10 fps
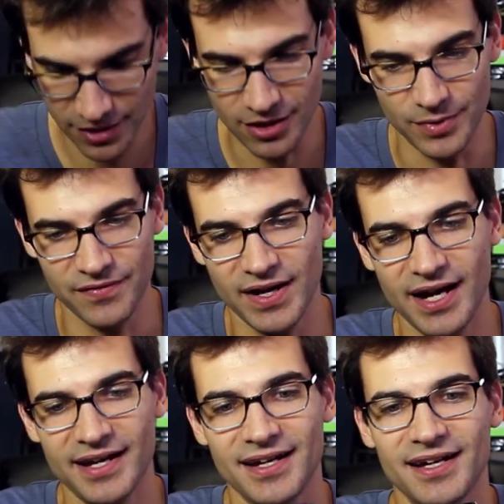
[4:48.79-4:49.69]
Oh, we've
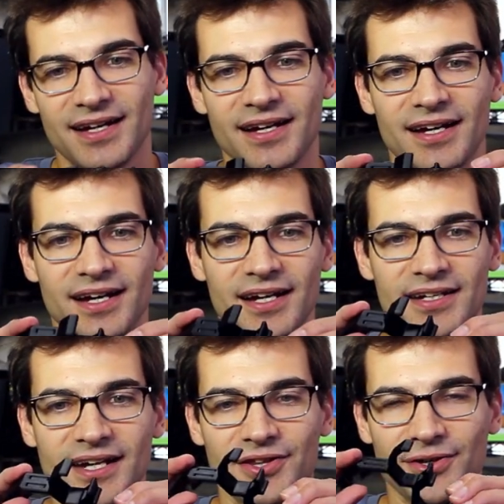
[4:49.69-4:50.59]
got
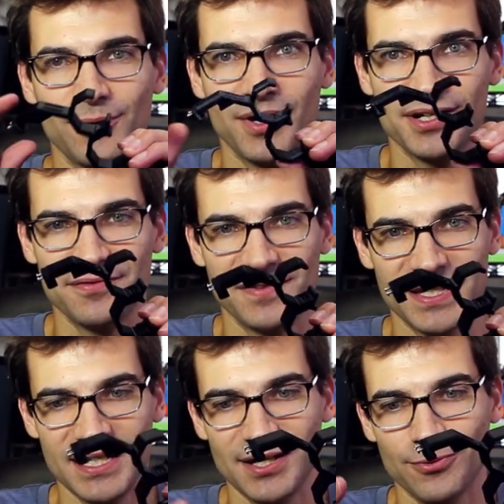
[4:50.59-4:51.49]
another one of
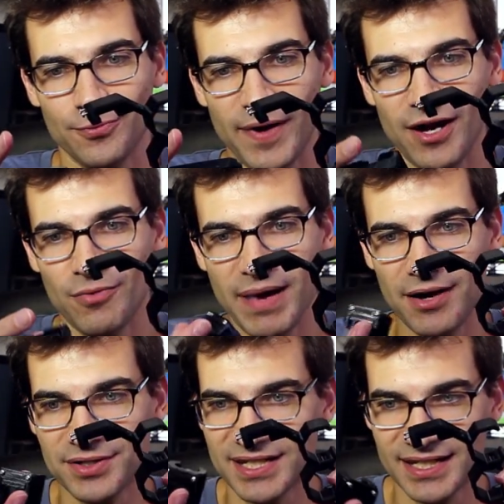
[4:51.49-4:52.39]
the rail
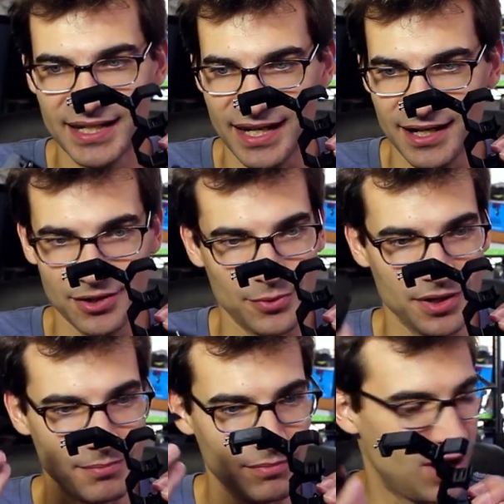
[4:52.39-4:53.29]
mounted. Another one
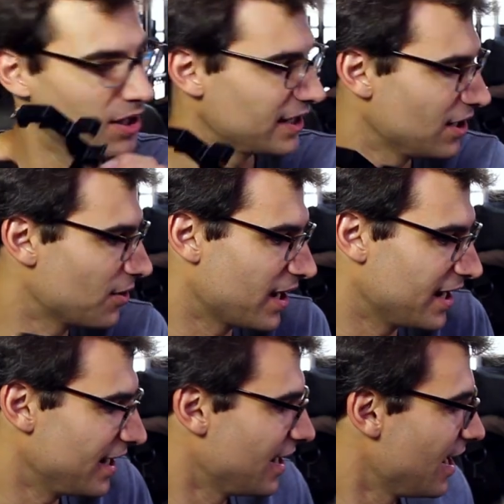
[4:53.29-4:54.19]
of the Molly.
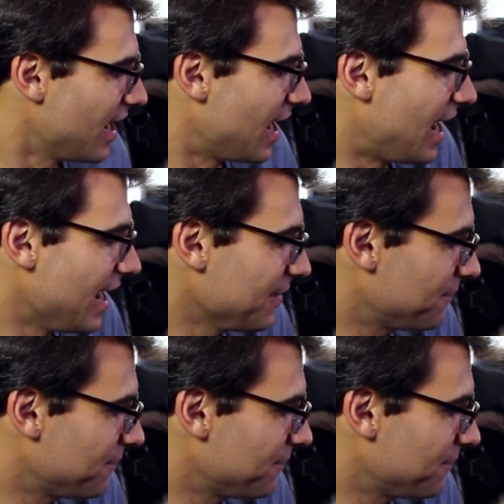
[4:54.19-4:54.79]
Okay, I